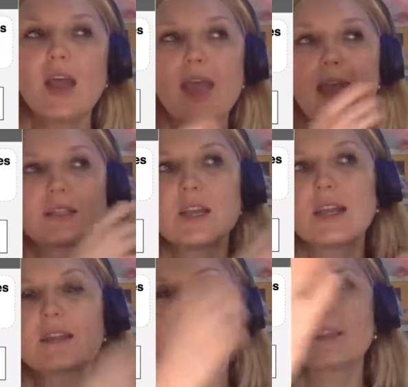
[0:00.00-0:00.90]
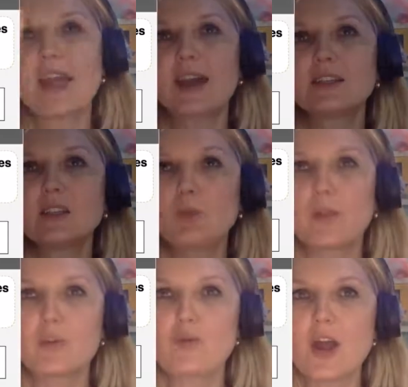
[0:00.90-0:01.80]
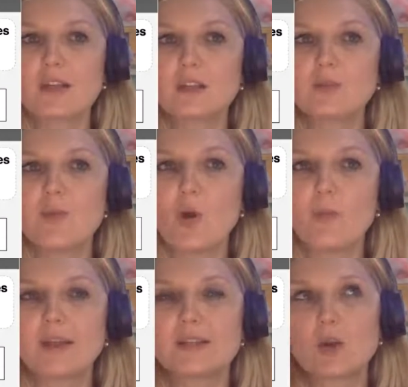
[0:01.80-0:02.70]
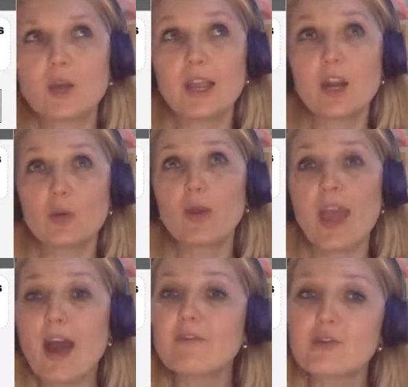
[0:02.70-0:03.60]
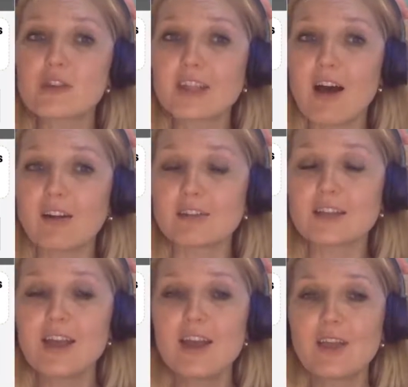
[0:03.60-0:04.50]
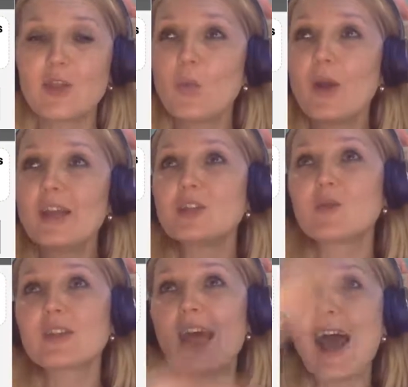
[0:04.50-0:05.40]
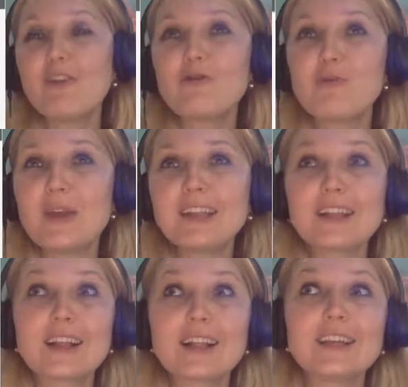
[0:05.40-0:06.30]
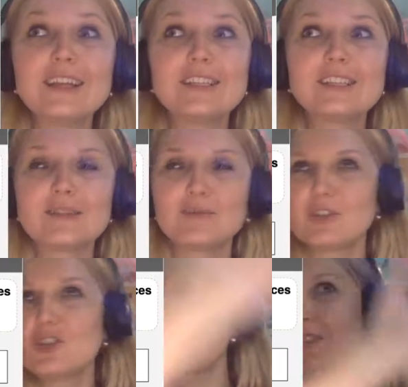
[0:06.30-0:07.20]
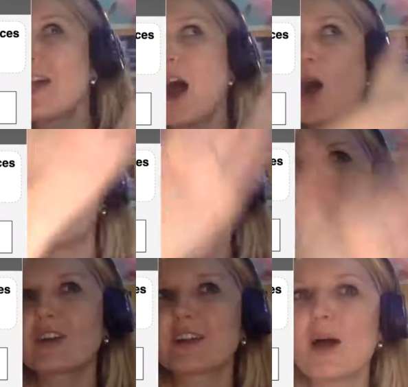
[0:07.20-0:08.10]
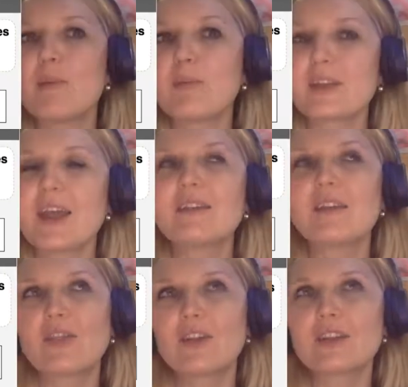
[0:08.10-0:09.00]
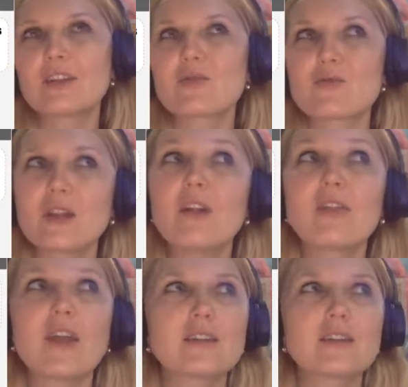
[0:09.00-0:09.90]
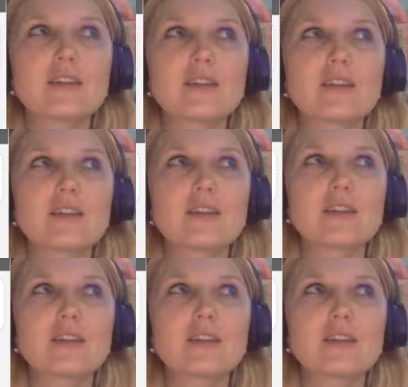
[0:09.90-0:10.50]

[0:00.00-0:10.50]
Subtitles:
And it's connected with the present moment. So here we have a result. The windows have been cleaned just now, for example. Yes, and this is the result. They are so clean.